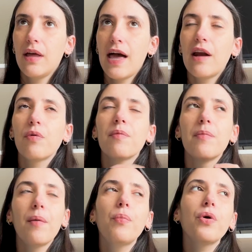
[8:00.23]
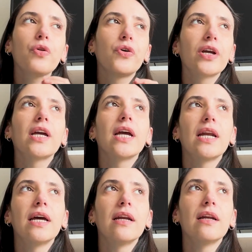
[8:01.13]
and I remember looking at
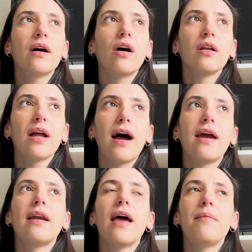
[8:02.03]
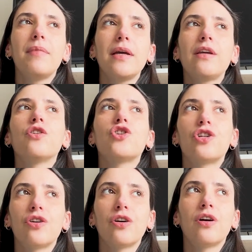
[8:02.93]
it online and making
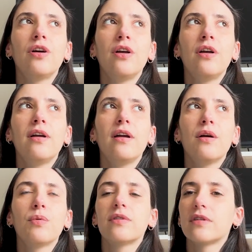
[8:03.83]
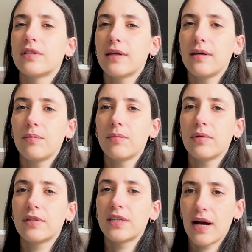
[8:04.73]
sure it was the same
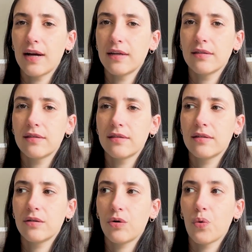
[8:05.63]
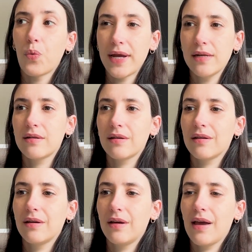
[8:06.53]
size or weight
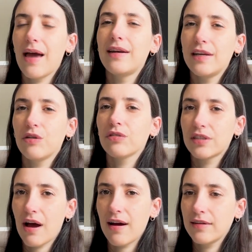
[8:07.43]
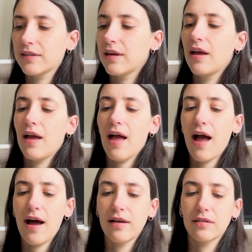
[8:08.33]
and needle size
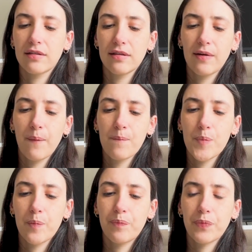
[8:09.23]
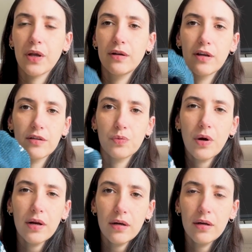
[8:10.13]
as this
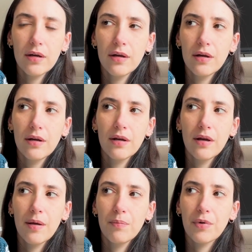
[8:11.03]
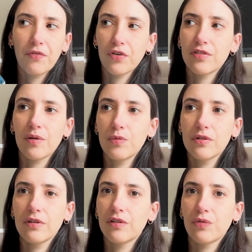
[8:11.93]
one, but for some
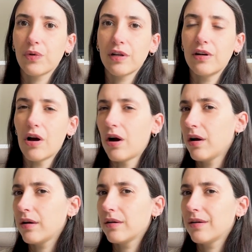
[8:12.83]
reason it's really not.